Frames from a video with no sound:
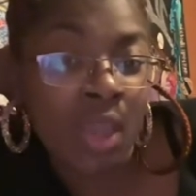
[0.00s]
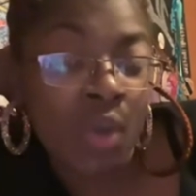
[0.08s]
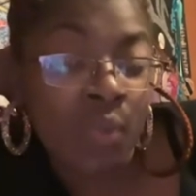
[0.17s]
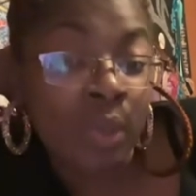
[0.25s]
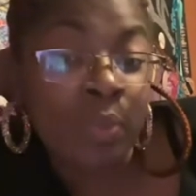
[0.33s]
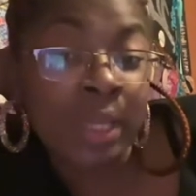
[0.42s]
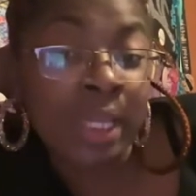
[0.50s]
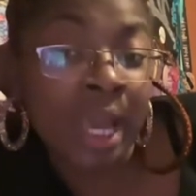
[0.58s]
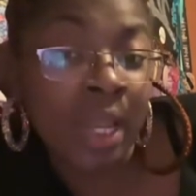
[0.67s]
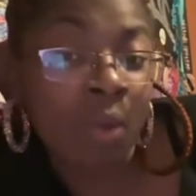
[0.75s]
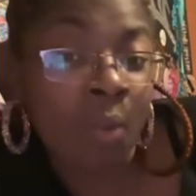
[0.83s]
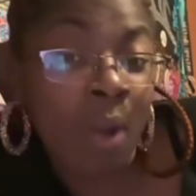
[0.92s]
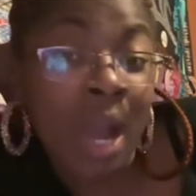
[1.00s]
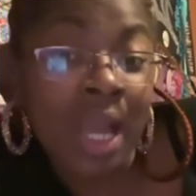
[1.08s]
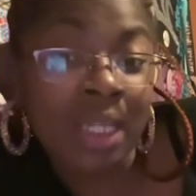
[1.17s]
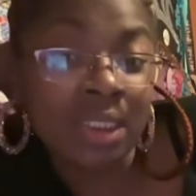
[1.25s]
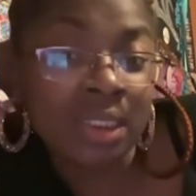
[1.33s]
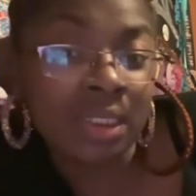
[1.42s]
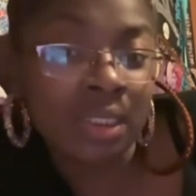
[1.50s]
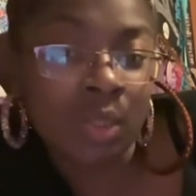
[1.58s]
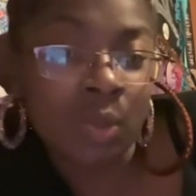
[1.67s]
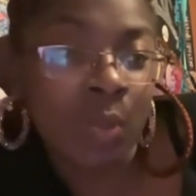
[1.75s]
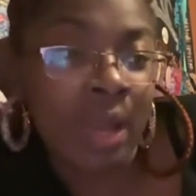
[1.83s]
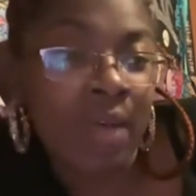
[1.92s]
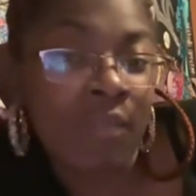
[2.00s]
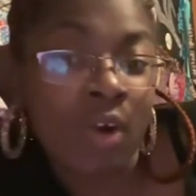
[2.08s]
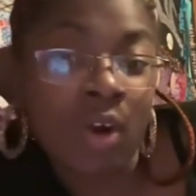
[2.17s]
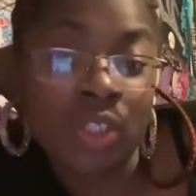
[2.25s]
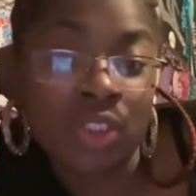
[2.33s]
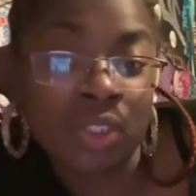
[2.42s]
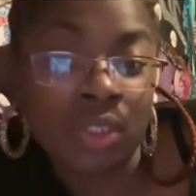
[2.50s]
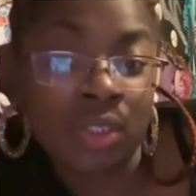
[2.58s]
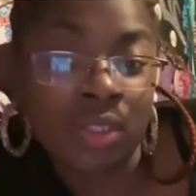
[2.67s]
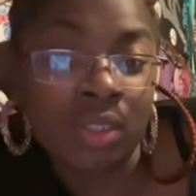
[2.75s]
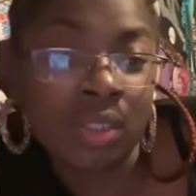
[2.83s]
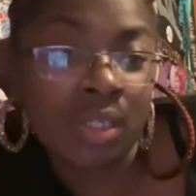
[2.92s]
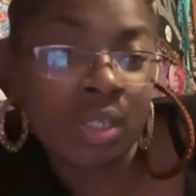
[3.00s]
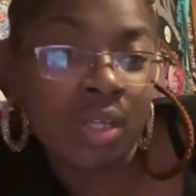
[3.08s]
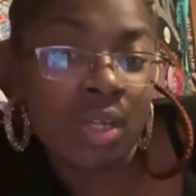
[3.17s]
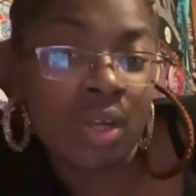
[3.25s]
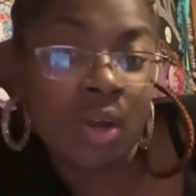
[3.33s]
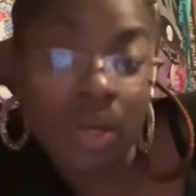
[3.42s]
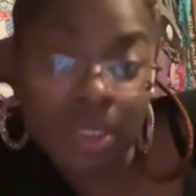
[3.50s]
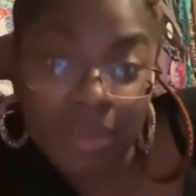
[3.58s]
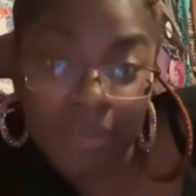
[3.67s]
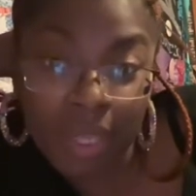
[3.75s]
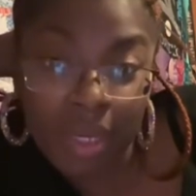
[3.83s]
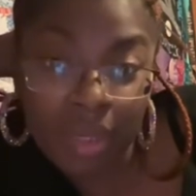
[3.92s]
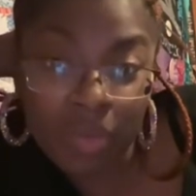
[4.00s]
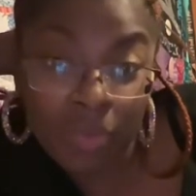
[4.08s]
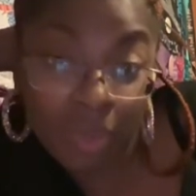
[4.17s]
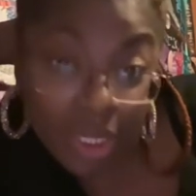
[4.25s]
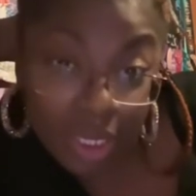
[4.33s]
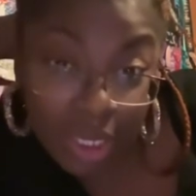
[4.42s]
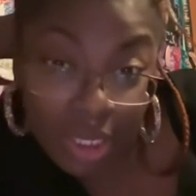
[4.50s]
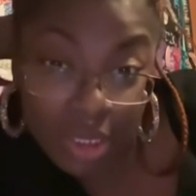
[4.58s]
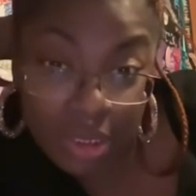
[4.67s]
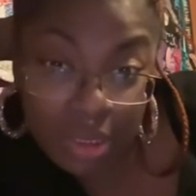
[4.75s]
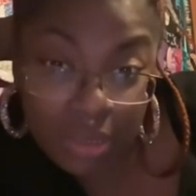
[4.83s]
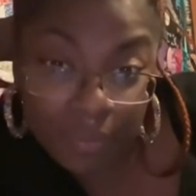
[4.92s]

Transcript: we really got to watch what have culture cultivated within us.